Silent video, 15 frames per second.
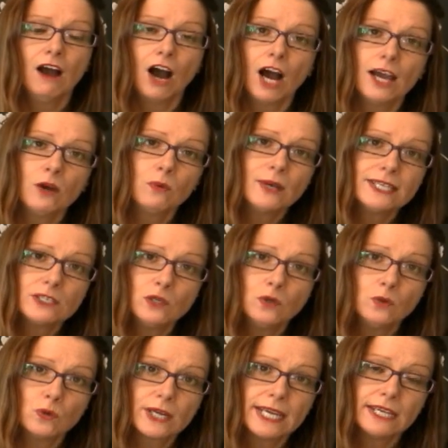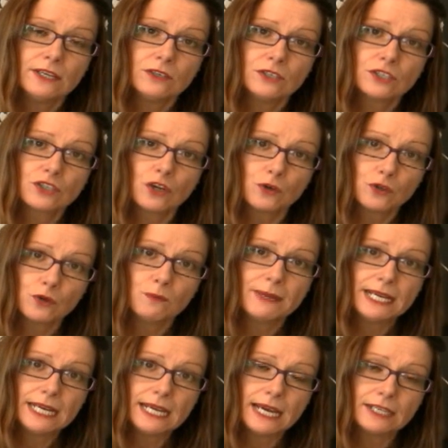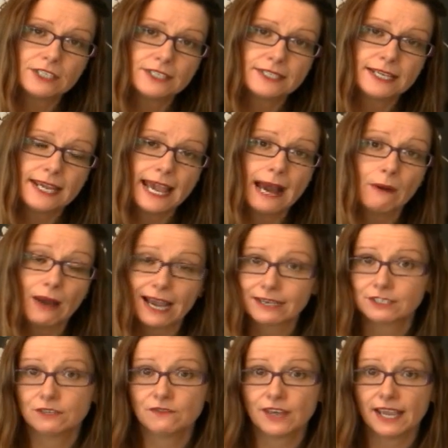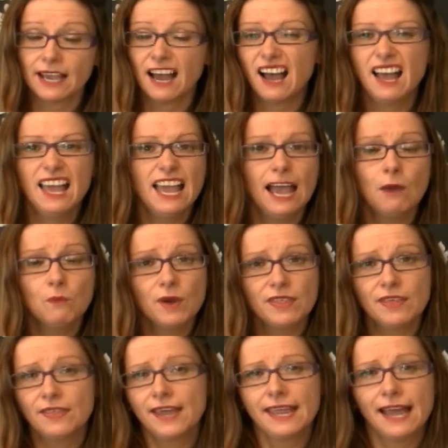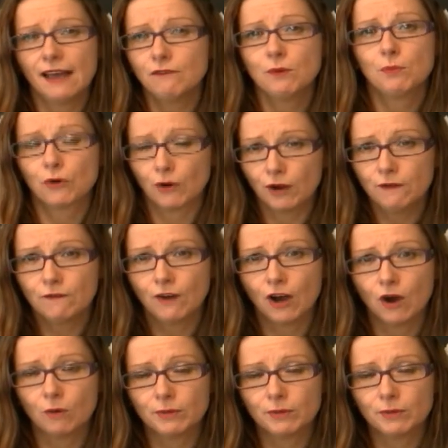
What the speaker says: I always look in social media to see how active they are and whether they have a profile,